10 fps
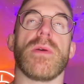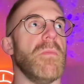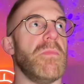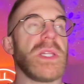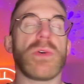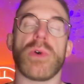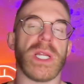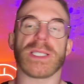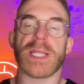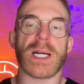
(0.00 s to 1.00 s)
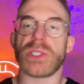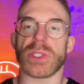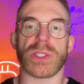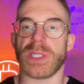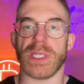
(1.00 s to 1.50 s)
Bitcoin is not
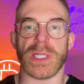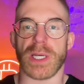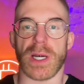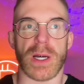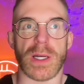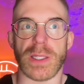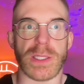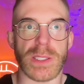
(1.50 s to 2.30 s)
just the uh,